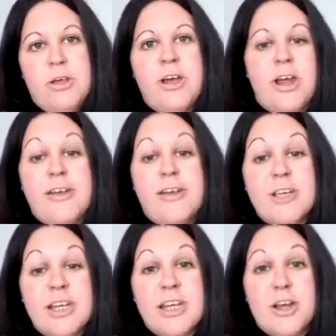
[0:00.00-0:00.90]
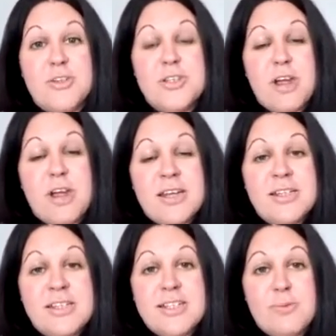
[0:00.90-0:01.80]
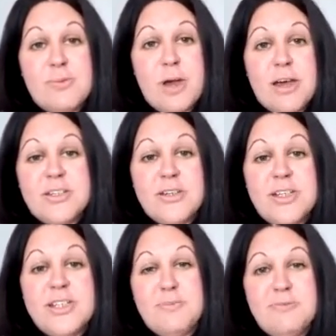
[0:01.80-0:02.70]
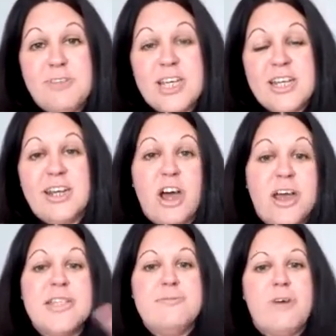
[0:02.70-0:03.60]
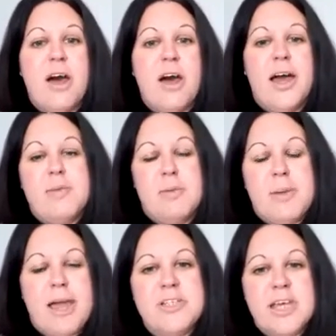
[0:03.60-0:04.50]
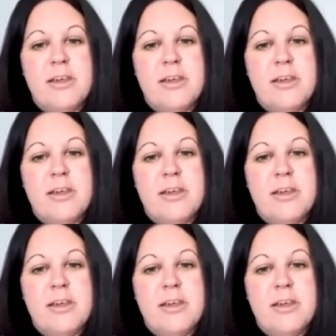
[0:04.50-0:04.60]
are like really close friends as well, so it's a really nice vibe about it.